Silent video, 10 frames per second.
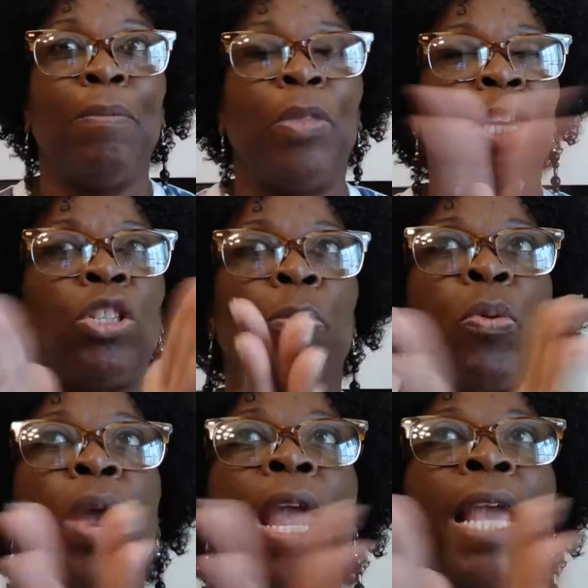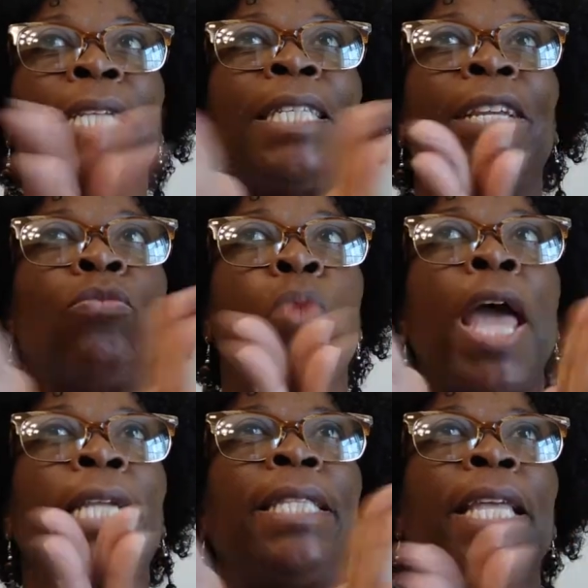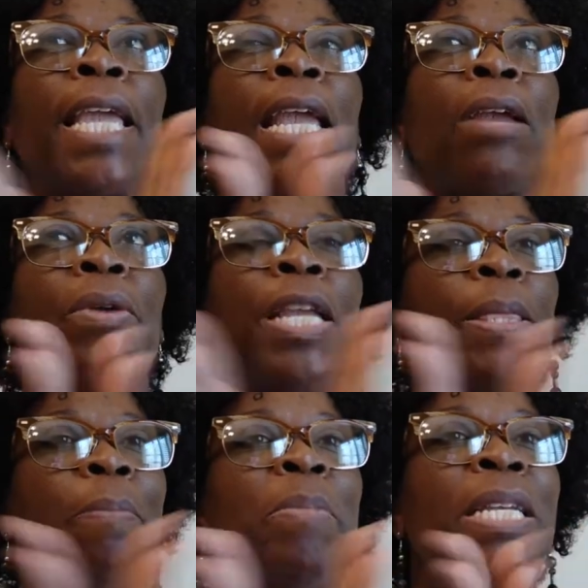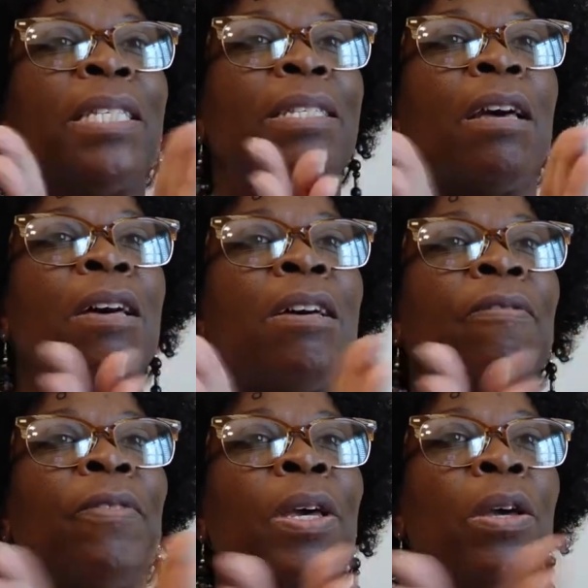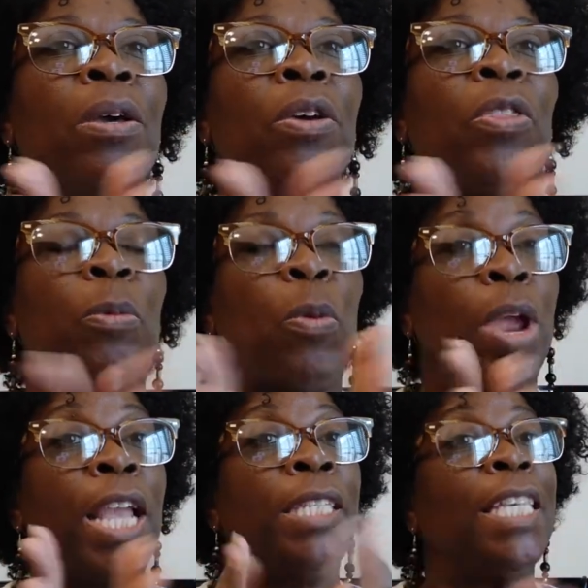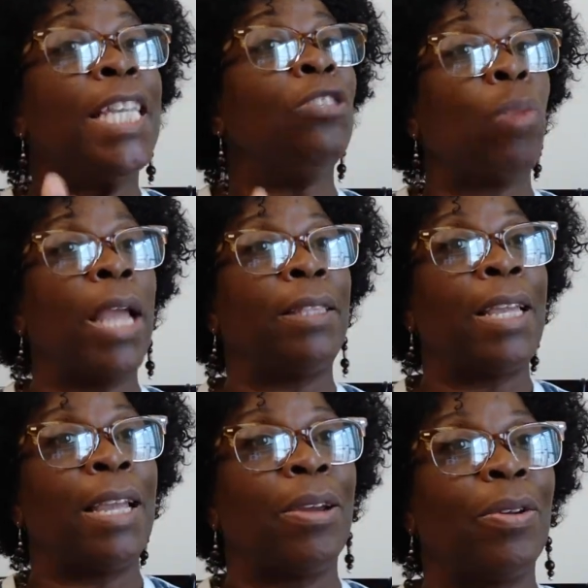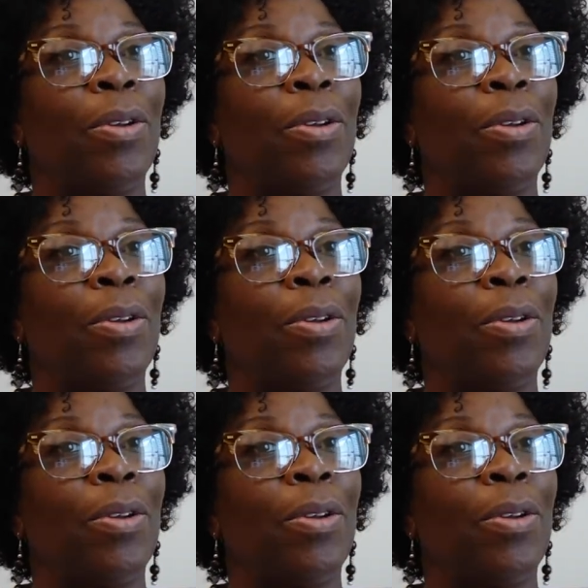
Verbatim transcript: There's a praise, and right there in the midst of the praise, He's right there.